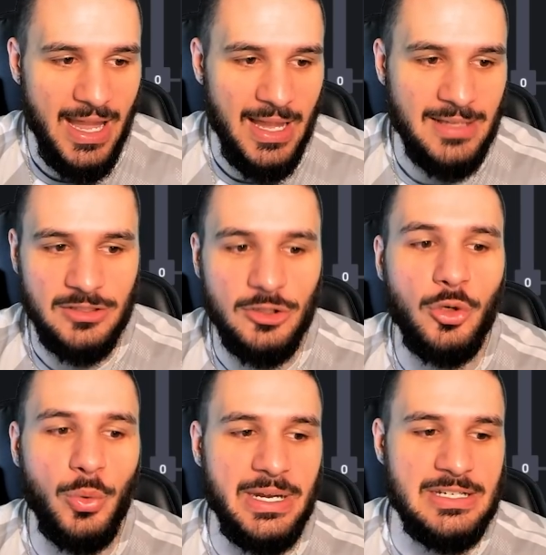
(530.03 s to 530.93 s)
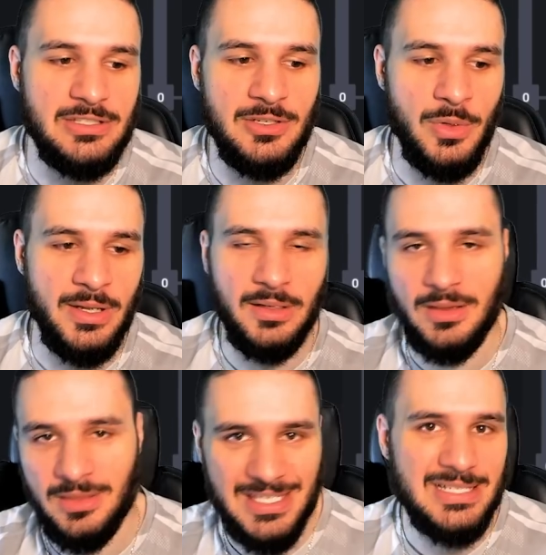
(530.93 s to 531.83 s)
and look what he's doing.
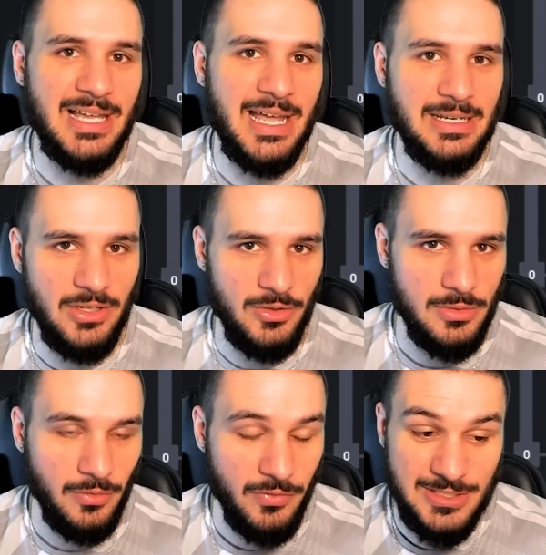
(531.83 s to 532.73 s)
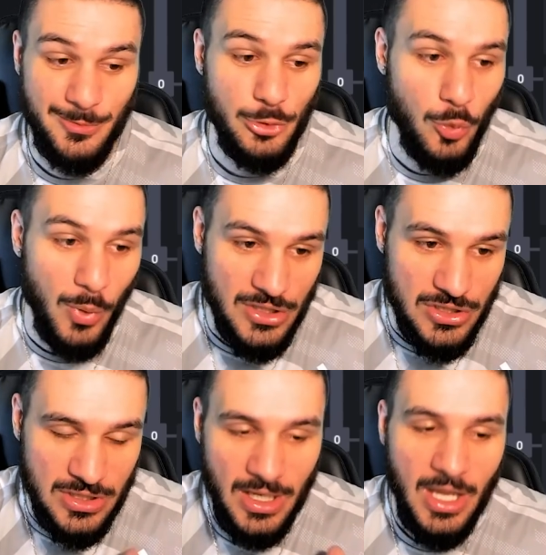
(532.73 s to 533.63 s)
This guy knows. For someone who
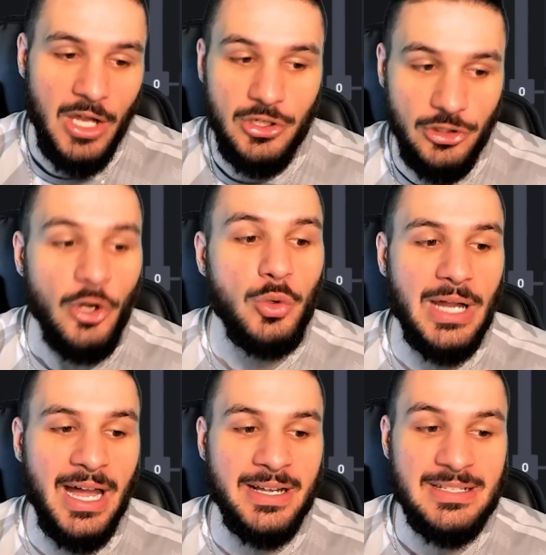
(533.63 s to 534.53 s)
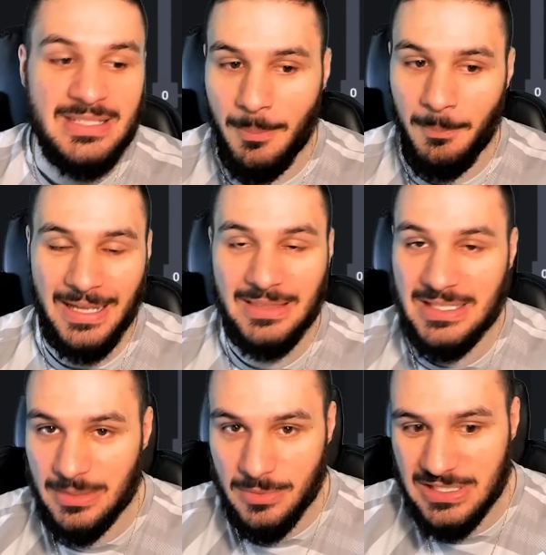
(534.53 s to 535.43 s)
watched no guides, made
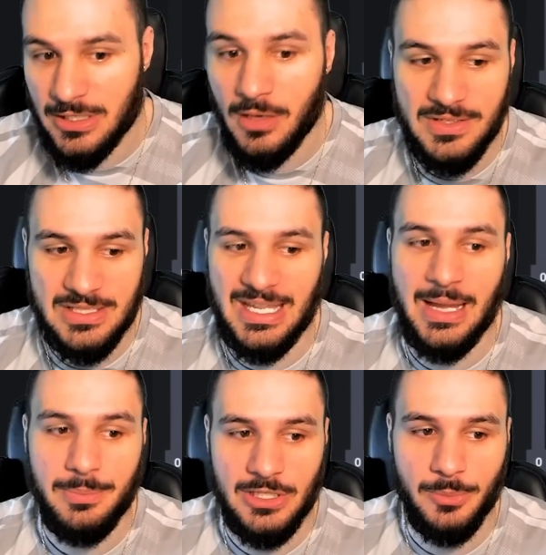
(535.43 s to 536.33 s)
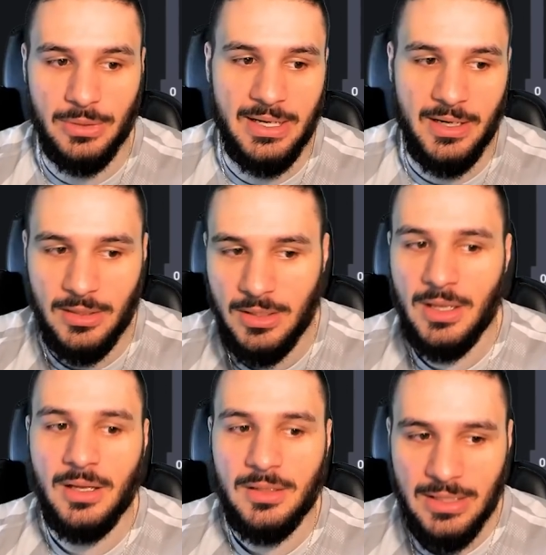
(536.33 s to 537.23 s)
this himself as a top tier player,
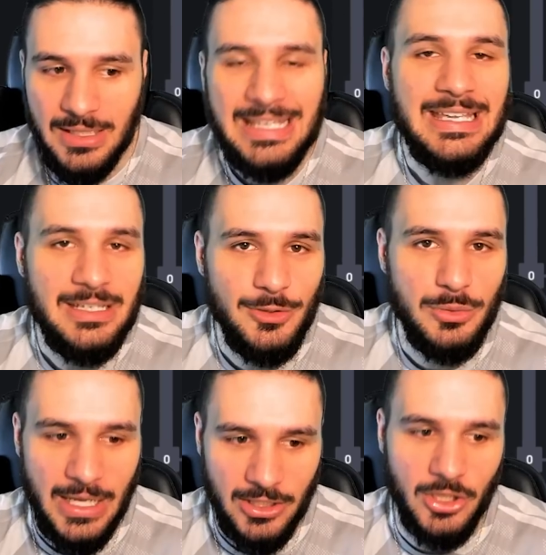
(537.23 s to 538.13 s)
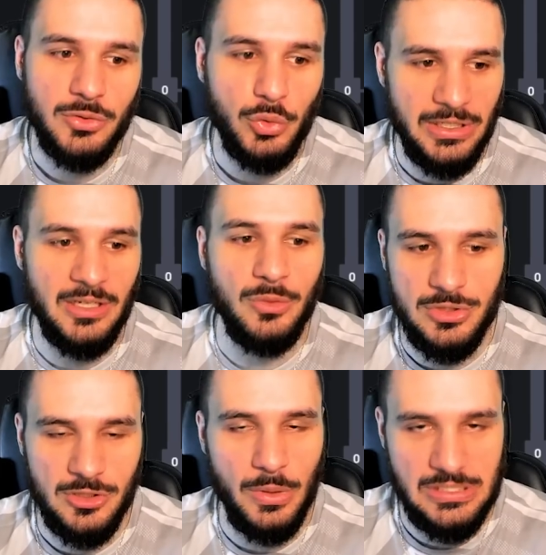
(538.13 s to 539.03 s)
he knew that God Royale
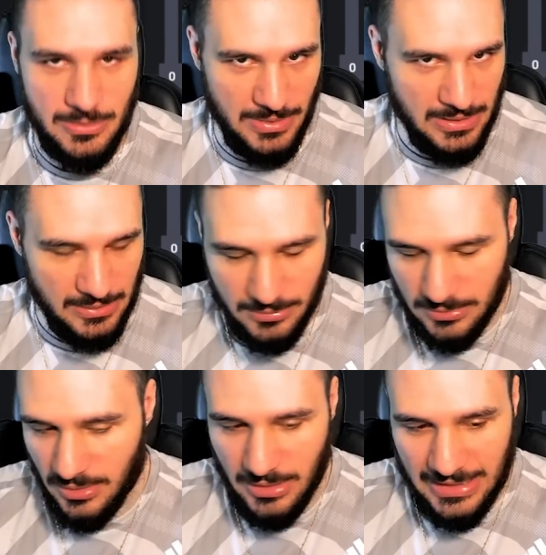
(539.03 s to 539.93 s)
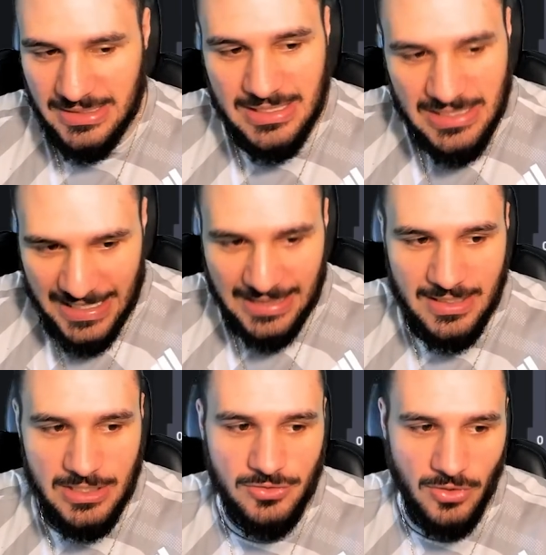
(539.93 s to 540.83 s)
was going to be
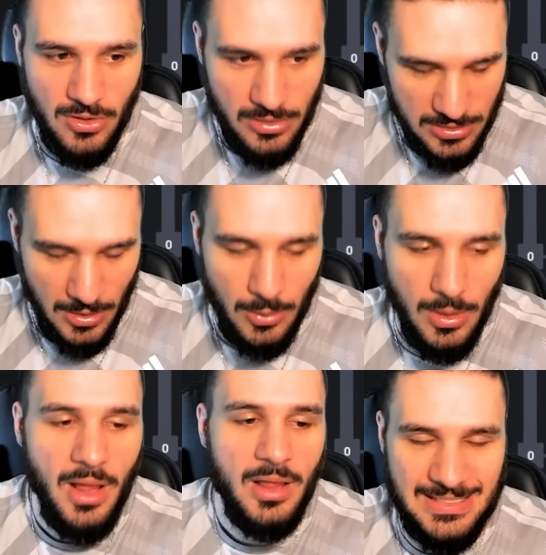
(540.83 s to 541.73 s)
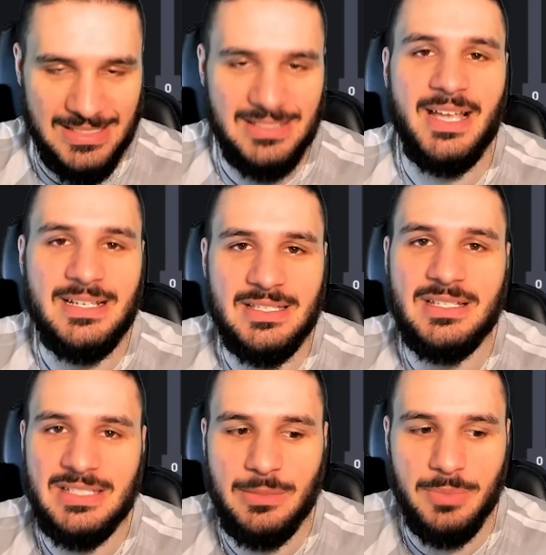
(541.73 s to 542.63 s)
insanely strong, so it's nice to
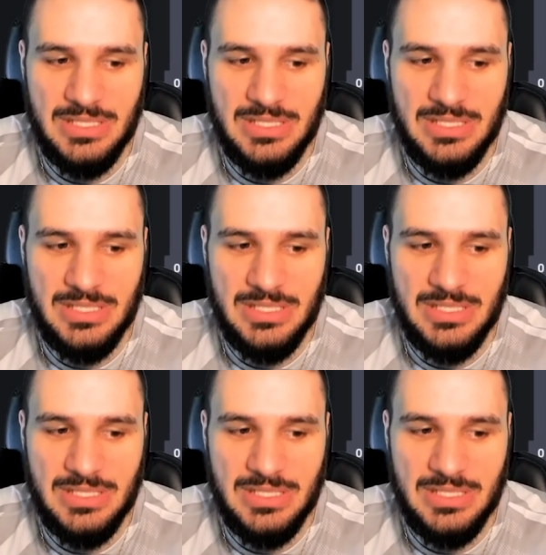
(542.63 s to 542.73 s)
see,